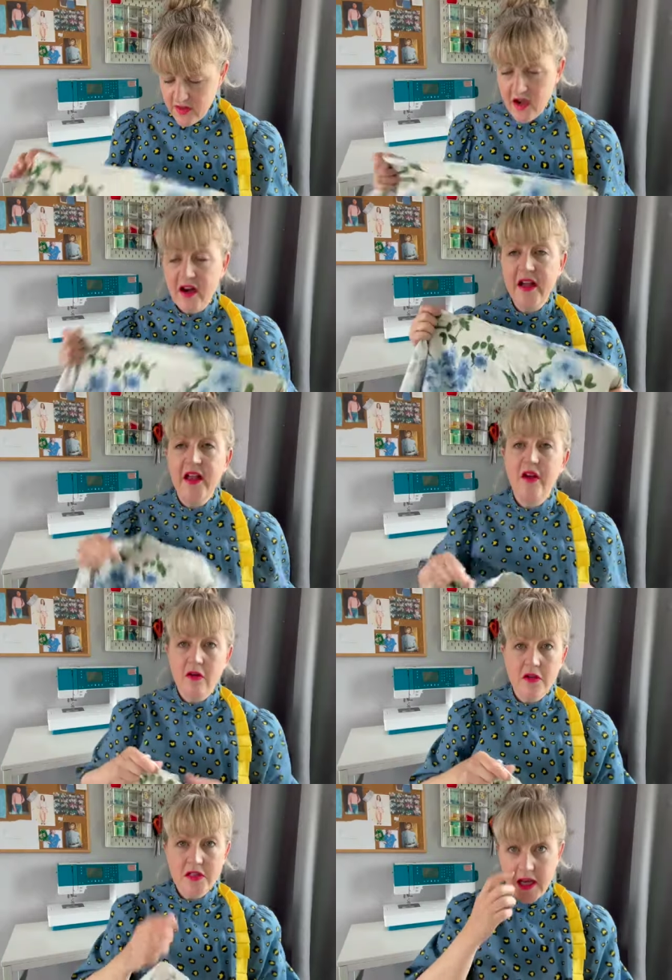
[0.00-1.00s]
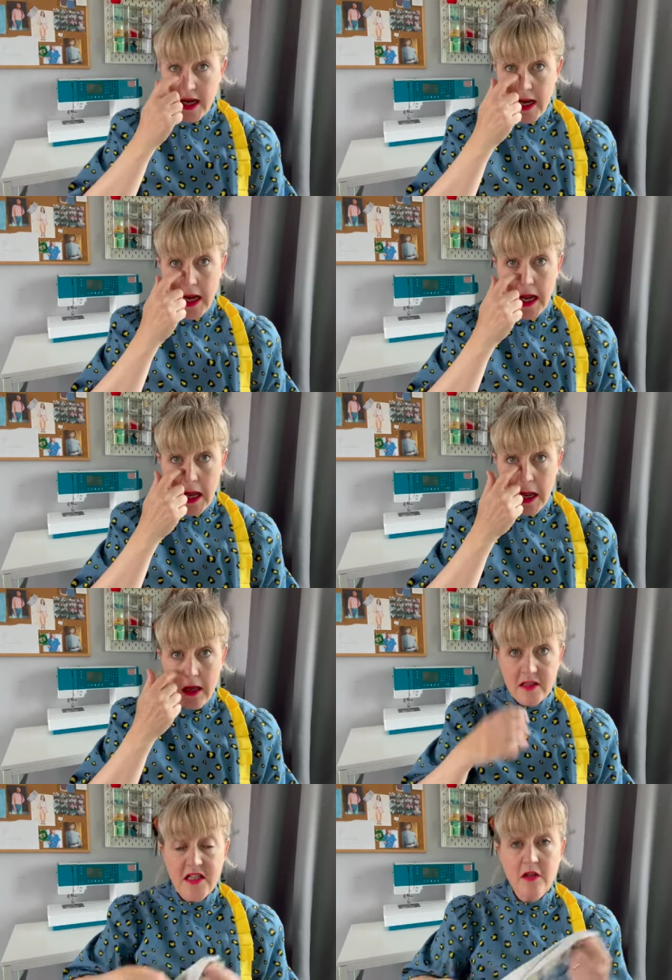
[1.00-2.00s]
that I got in
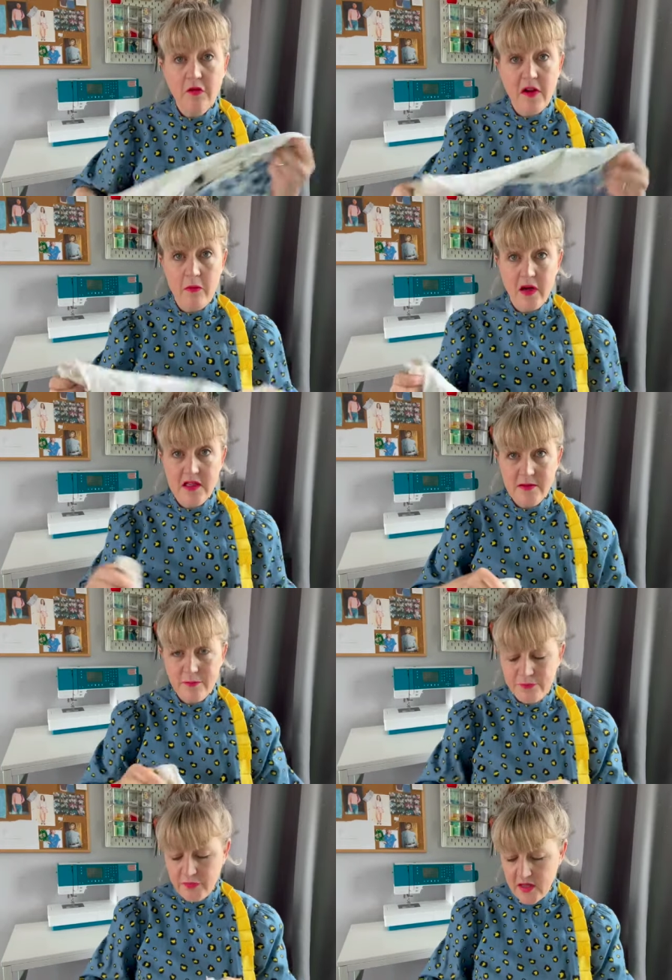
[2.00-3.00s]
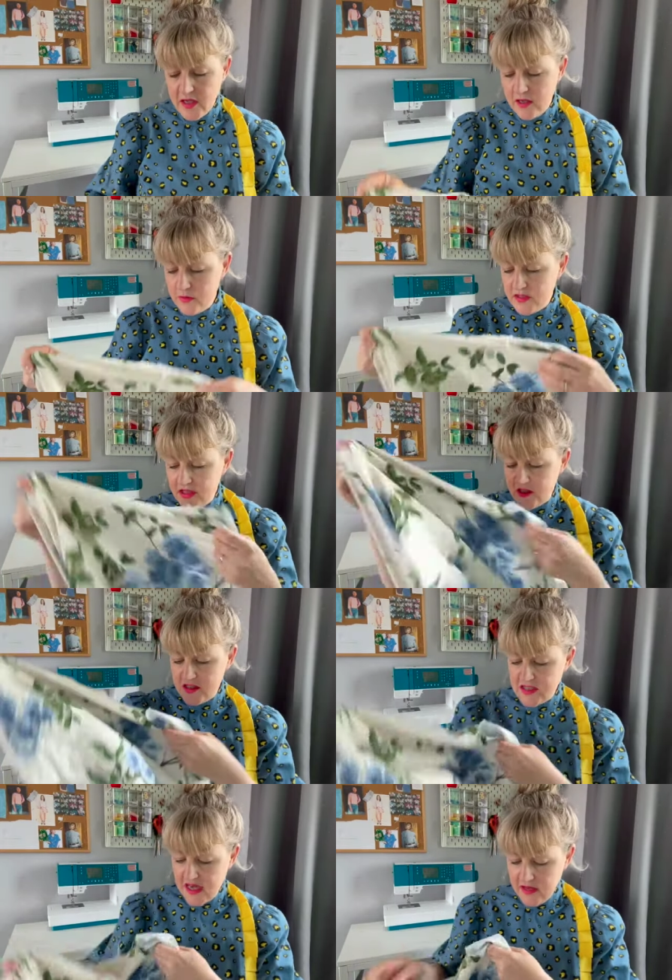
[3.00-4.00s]
uh, Ditto Fabrics. Uh, it was in their
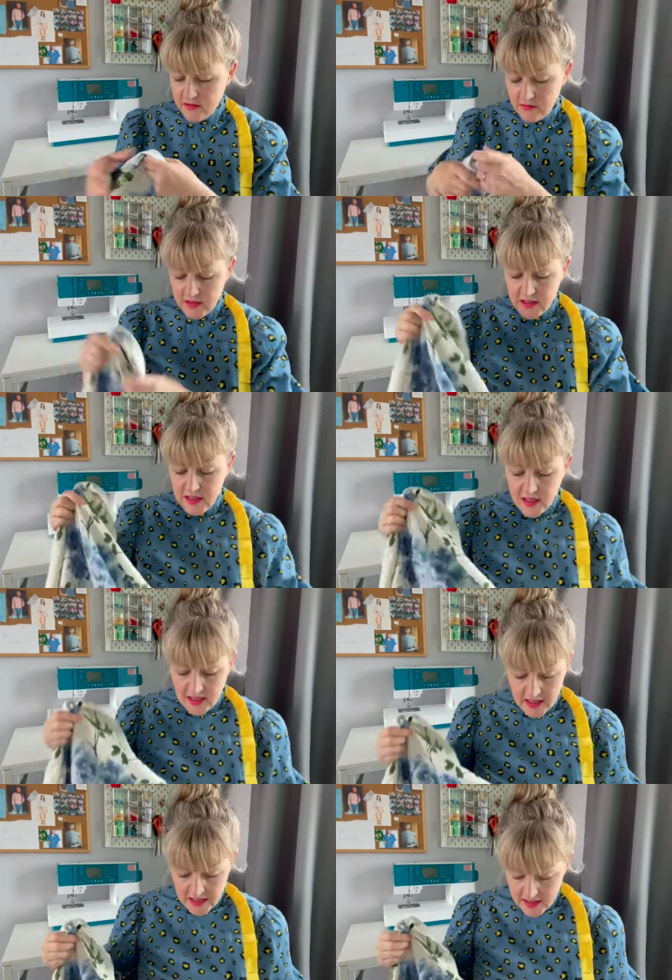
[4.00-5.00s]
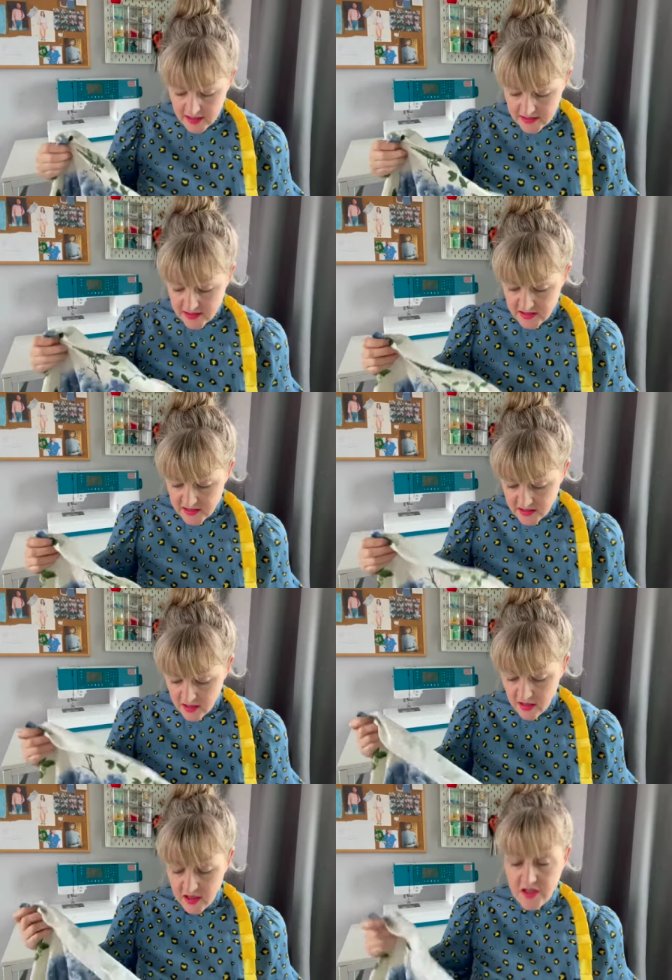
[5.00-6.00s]
sale and
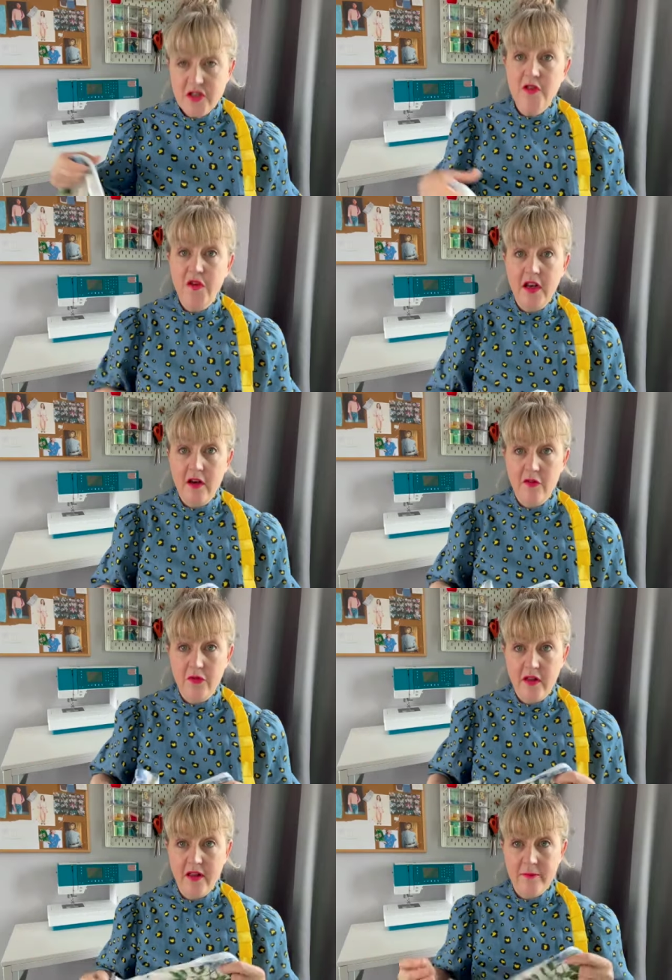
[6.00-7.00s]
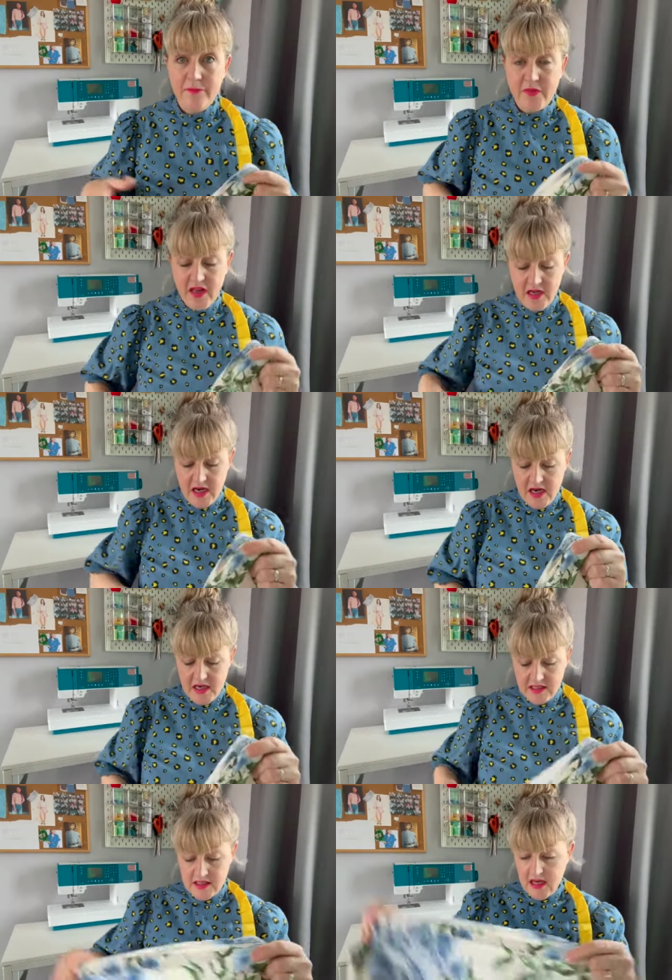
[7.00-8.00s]
I just fell in love with it. It
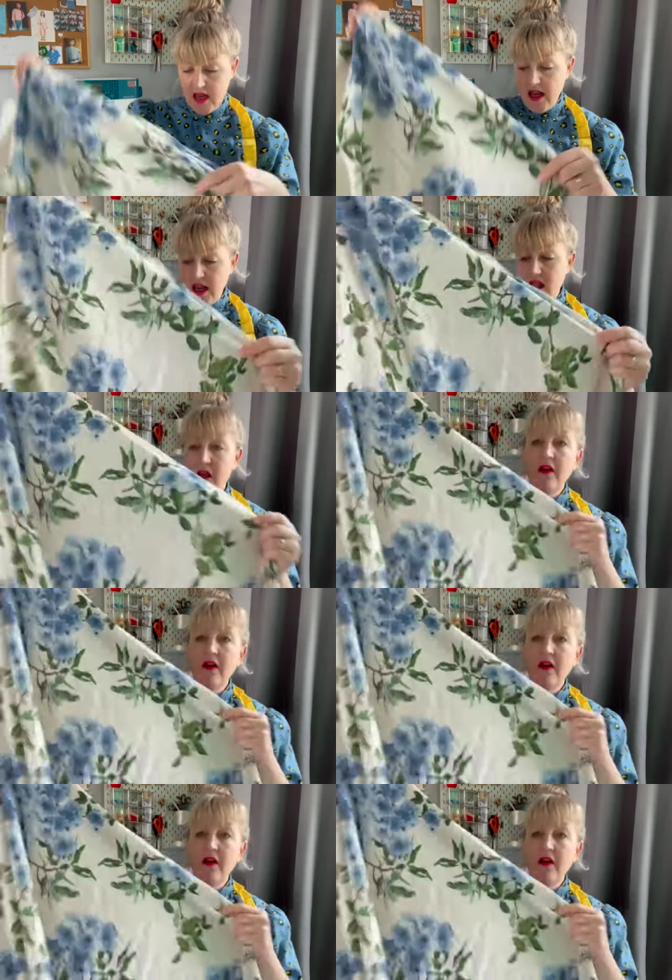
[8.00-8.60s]
is a